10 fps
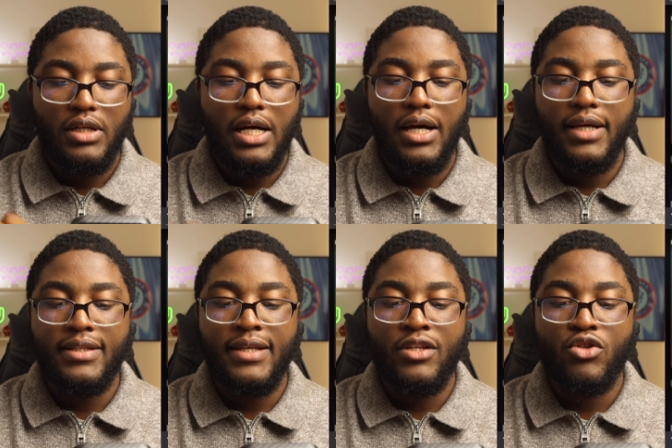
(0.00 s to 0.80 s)
It
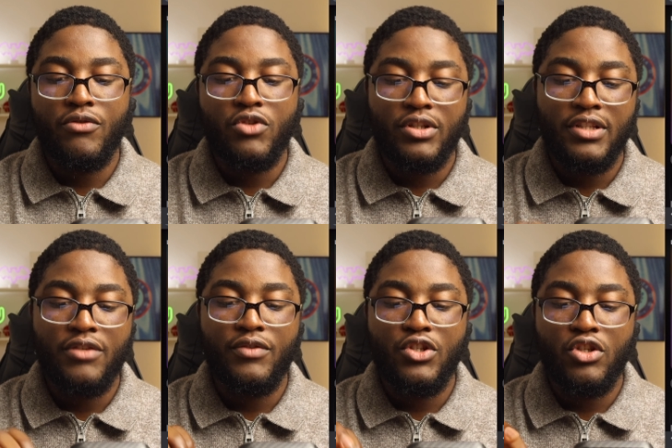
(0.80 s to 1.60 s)
says you've
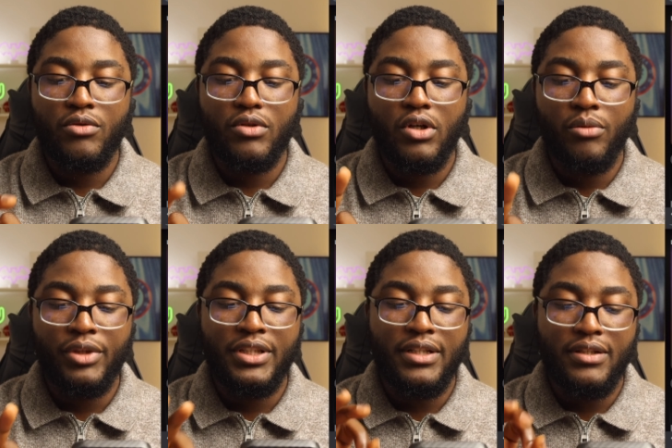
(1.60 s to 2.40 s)
successfully
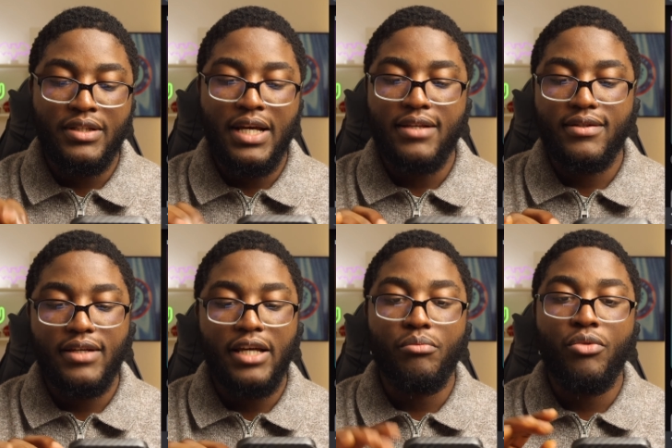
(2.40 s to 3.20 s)
completed the
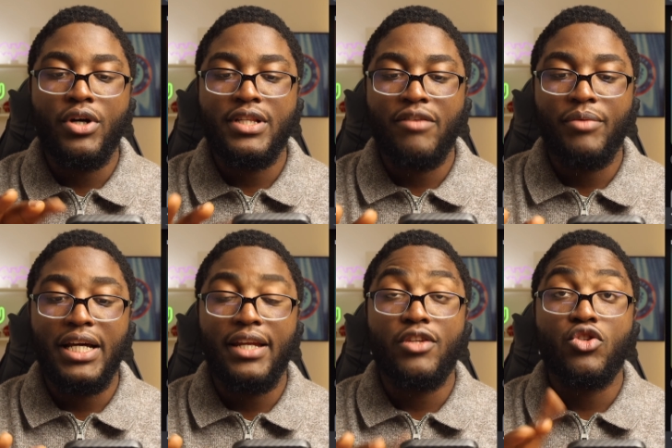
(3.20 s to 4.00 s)
task and points have been
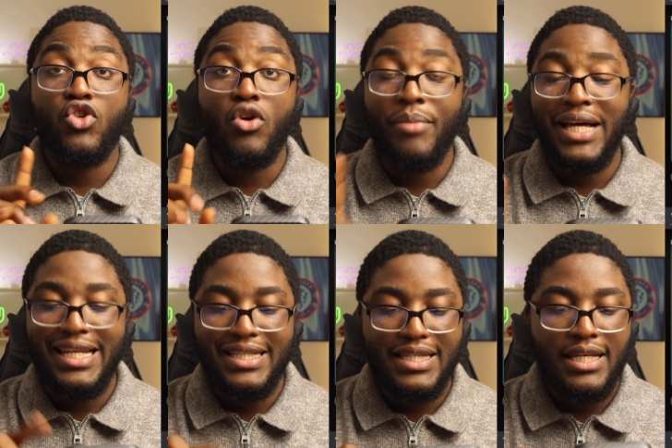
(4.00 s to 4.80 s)
added to your
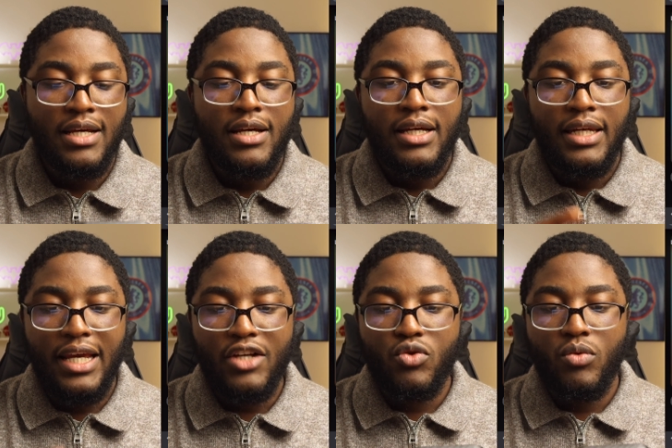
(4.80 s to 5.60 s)
balance.
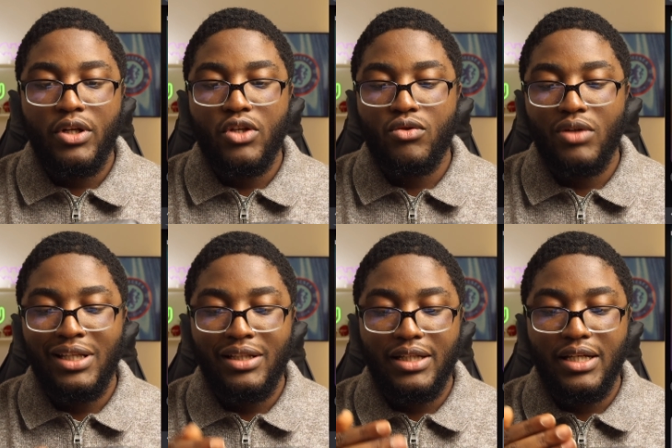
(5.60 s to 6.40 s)
Next one is to
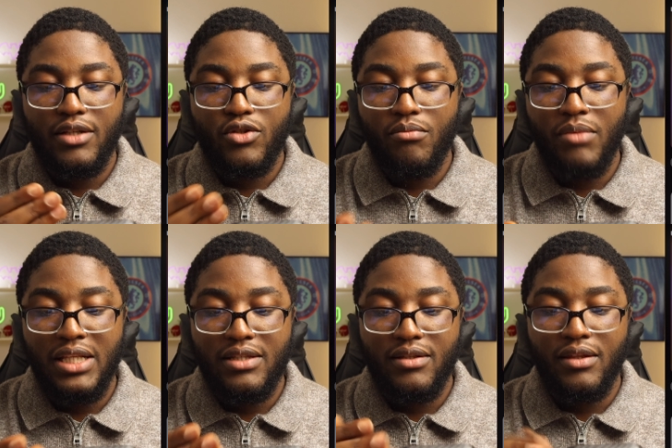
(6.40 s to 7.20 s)

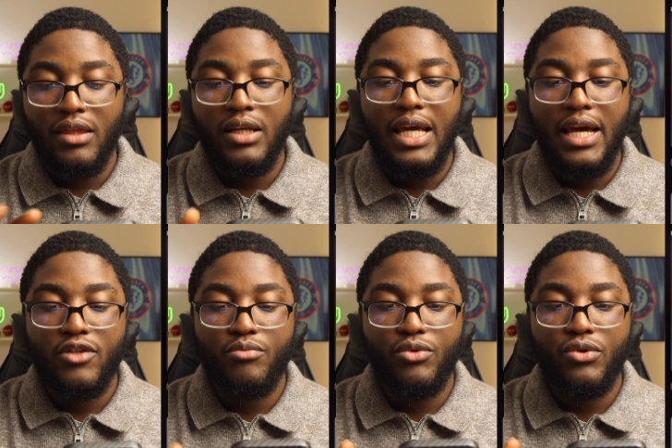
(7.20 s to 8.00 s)
mint the
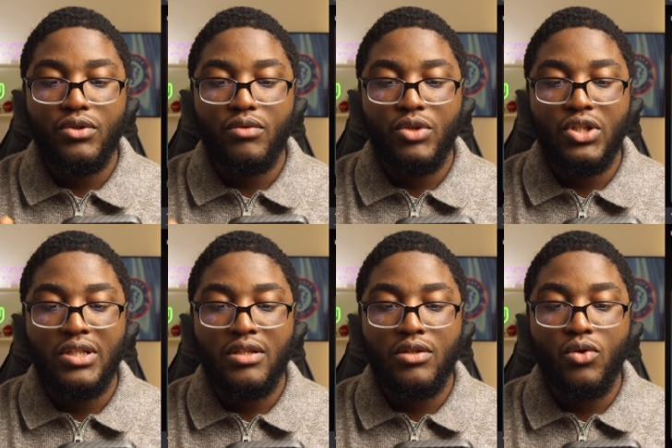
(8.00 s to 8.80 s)
3x boost, which
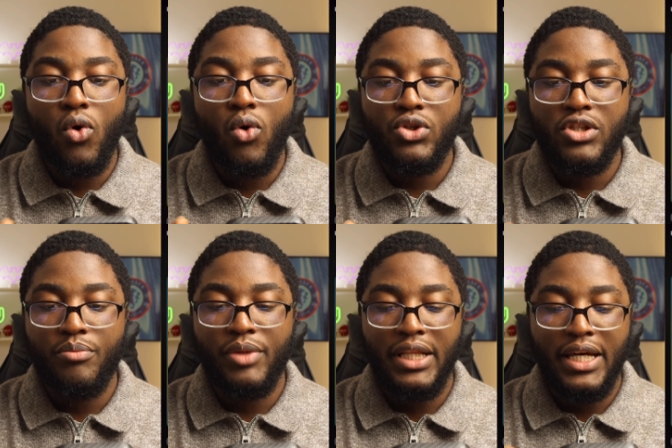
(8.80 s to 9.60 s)
is the OG
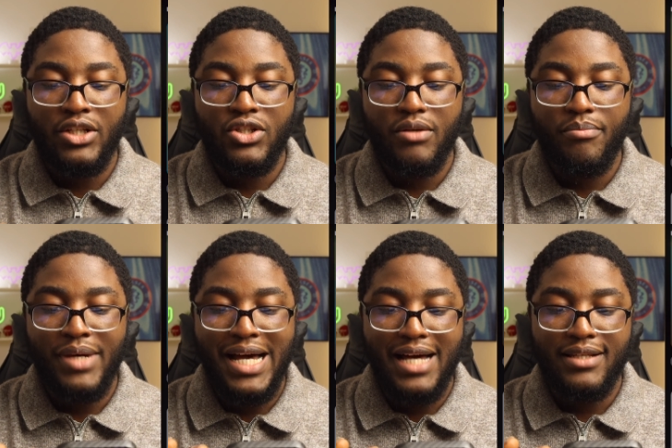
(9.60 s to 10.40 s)
pledge
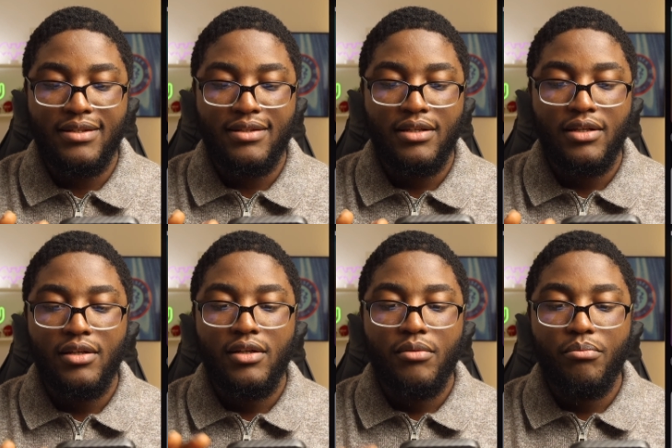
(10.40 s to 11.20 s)
pass.
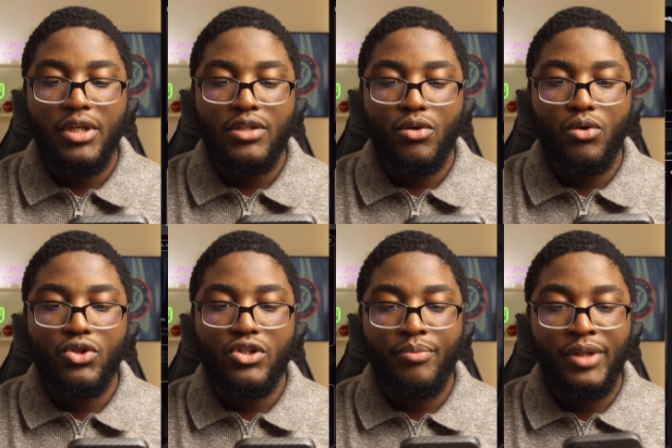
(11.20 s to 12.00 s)
Mint
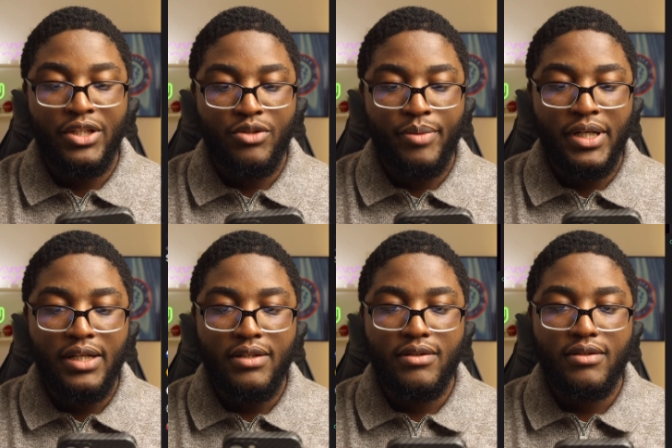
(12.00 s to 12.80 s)
OG pledge
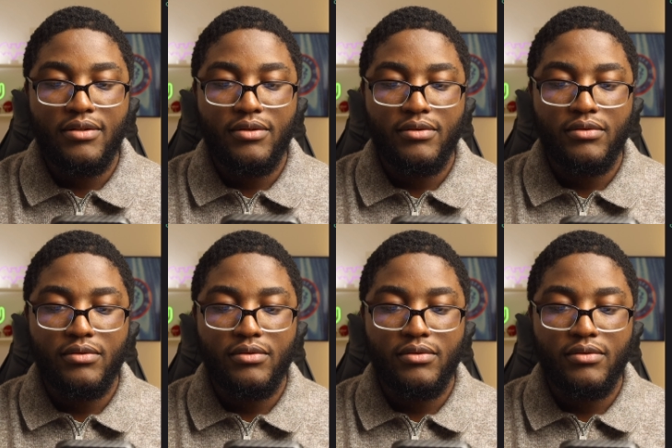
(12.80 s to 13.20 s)
pass.